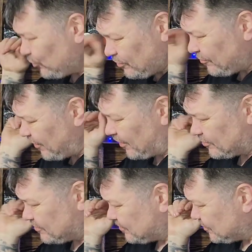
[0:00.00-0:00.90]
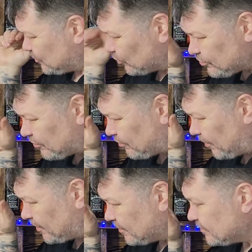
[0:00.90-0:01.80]
don't know if that'd cut it
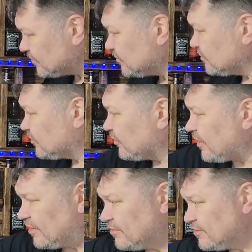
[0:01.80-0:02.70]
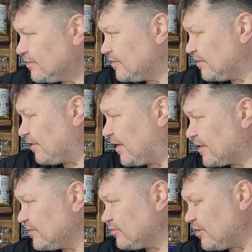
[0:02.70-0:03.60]
for me. So these,
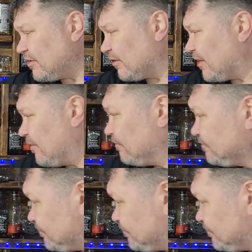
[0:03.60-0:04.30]
right, I can drink one of them.